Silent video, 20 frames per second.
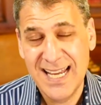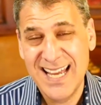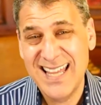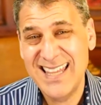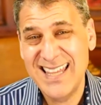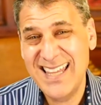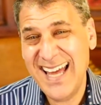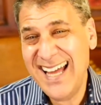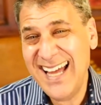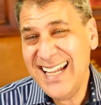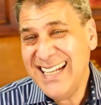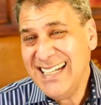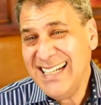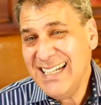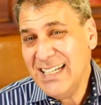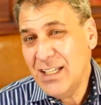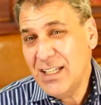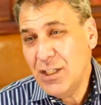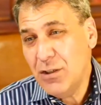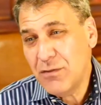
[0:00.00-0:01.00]

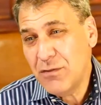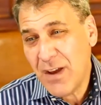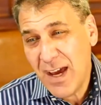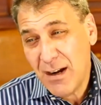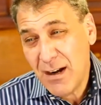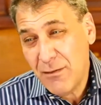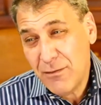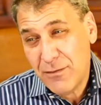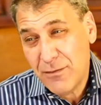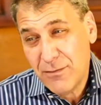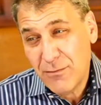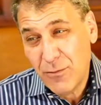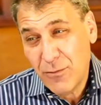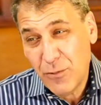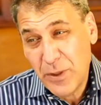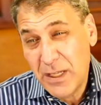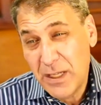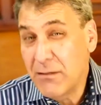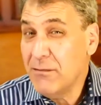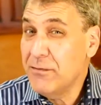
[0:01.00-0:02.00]
then you've kind of
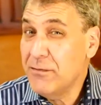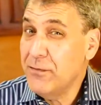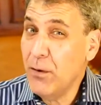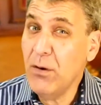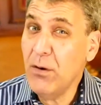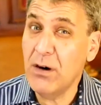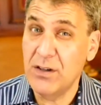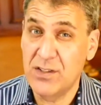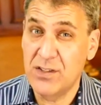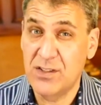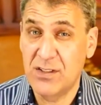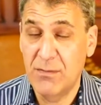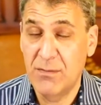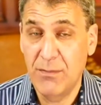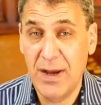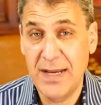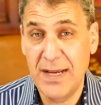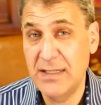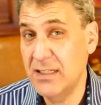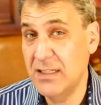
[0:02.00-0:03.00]
reinforced
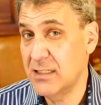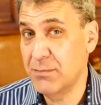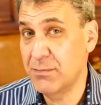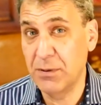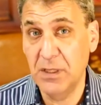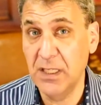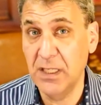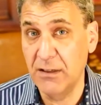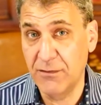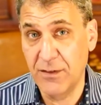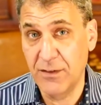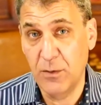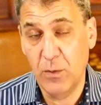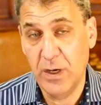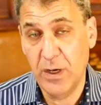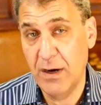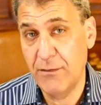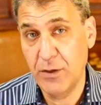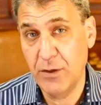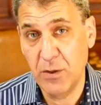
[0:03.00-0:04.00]
my disbelief in
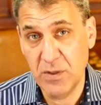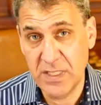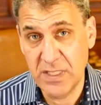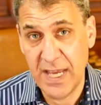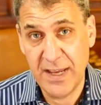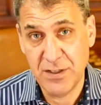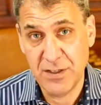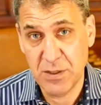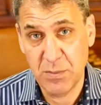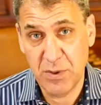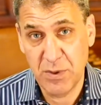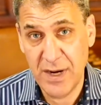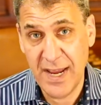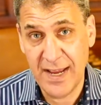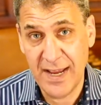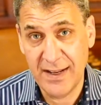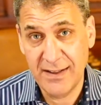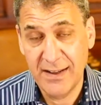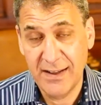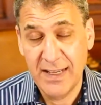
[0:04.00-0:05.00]
whatever you say as a
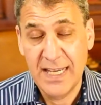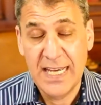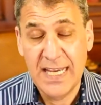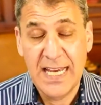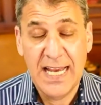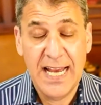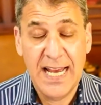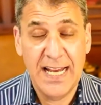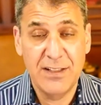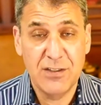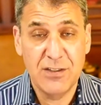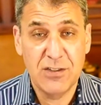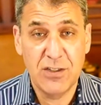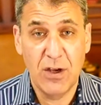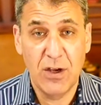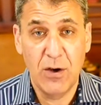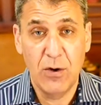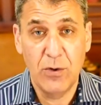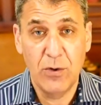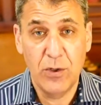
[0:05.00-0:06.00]
brand. And
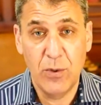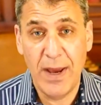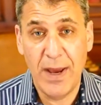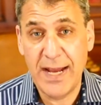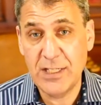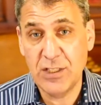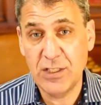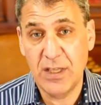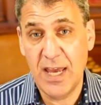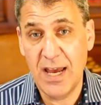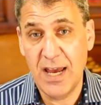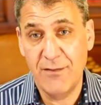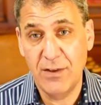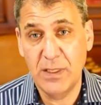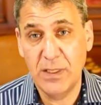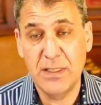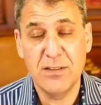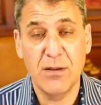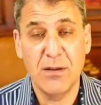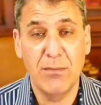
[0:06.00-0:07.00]
so you actually have at
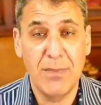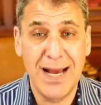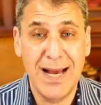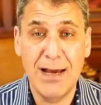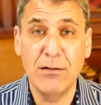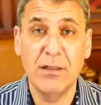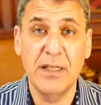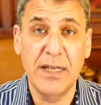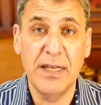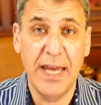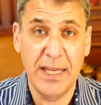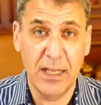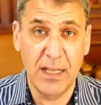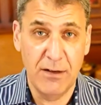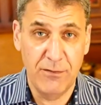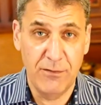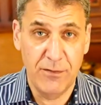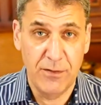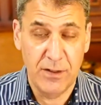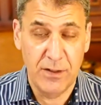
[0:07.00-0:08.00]
least a mildly
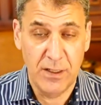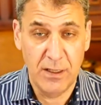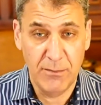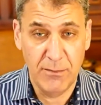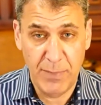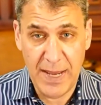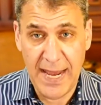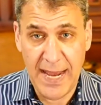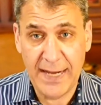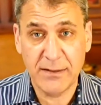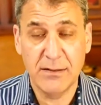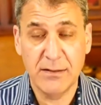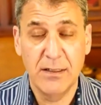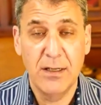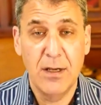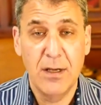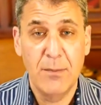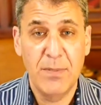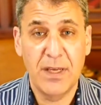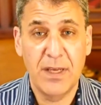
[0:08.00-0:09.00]
negative impact
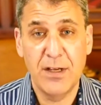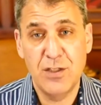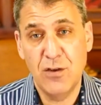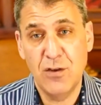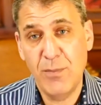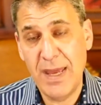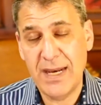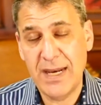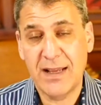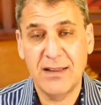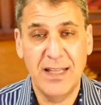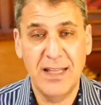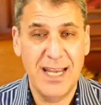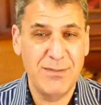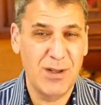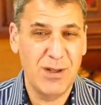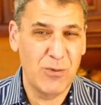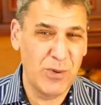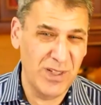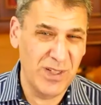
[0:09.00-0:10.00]
because you've made a
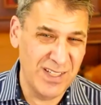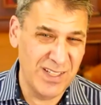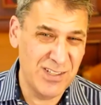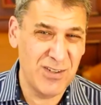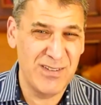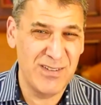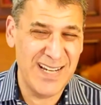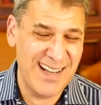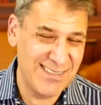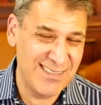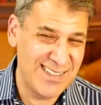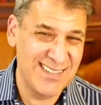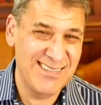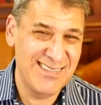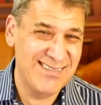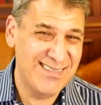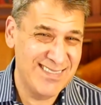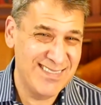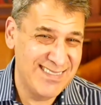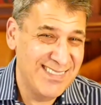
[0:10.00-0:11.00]
claim that really turned out to
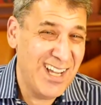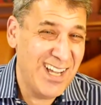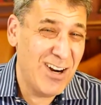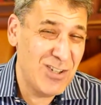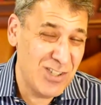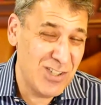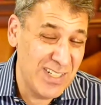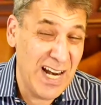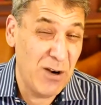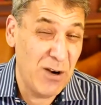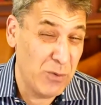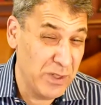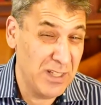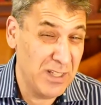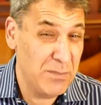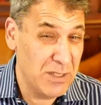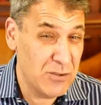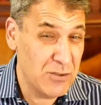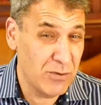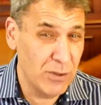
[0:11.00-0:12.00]
largely not really
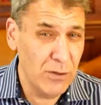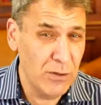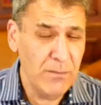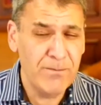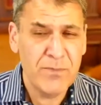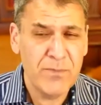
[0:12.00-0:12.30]
be true.